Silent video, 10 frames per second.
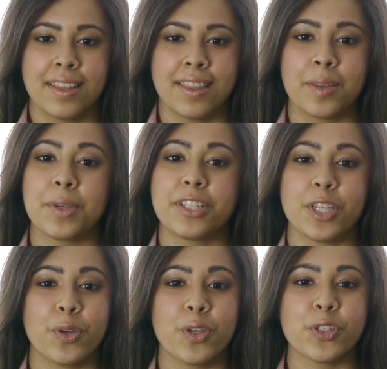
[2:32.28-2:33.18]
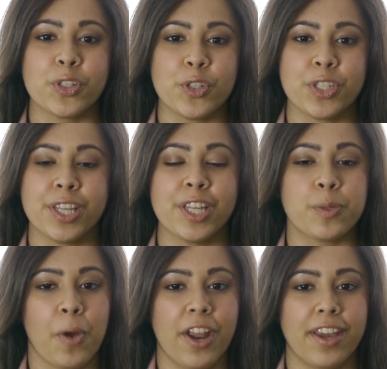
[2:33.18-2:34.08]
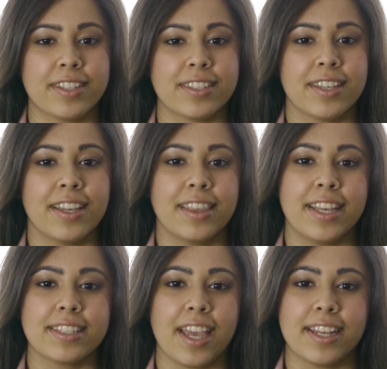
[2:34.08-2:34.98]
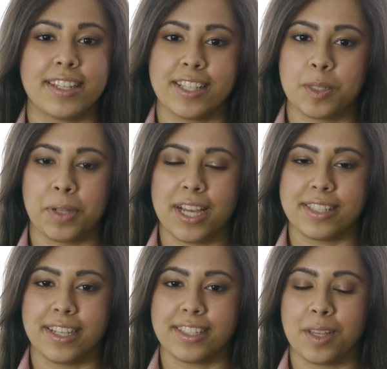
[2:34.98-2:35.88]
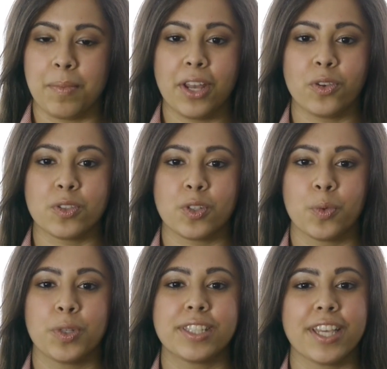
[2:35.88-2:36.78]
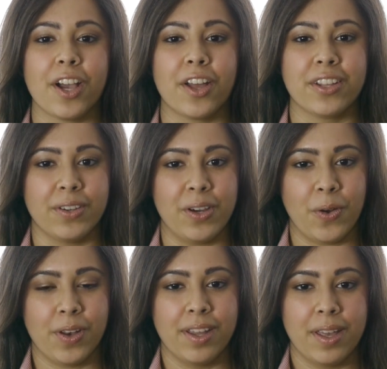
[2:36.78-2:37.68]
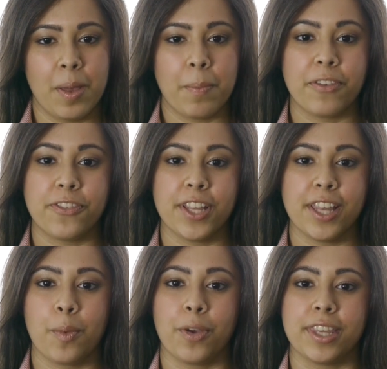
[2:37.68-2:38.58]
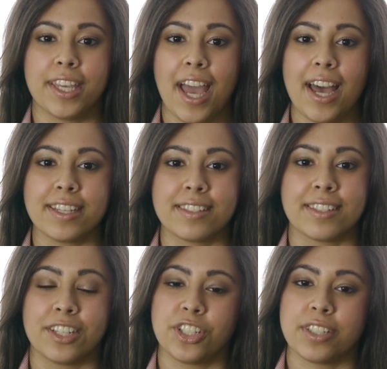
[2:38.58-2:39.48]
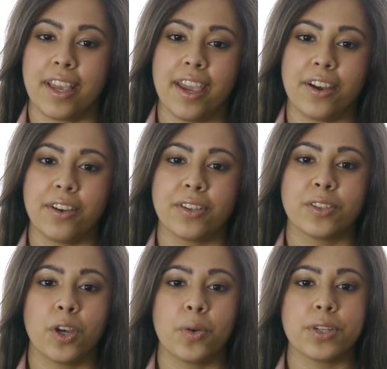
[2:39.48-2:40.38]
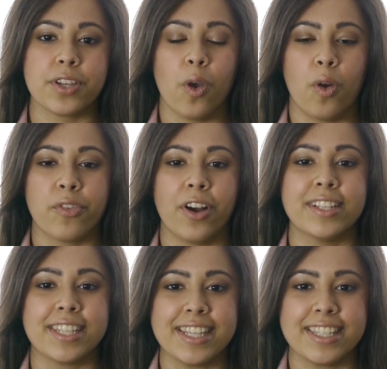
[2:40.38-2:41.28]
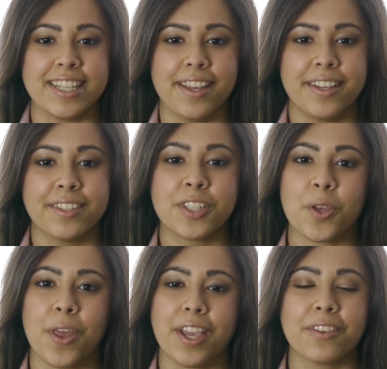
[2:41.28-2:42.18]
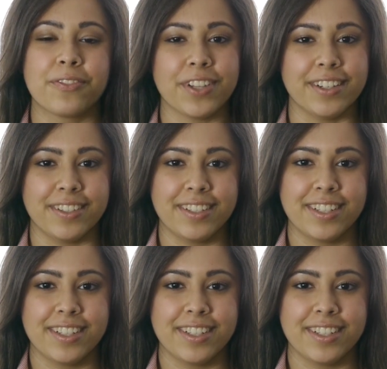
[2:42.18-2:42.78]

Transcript: The materials used in these products, things like dense plastics and metals, would sink on their own, but filling them with the gas, such as air, lowers their overall density, so they can float.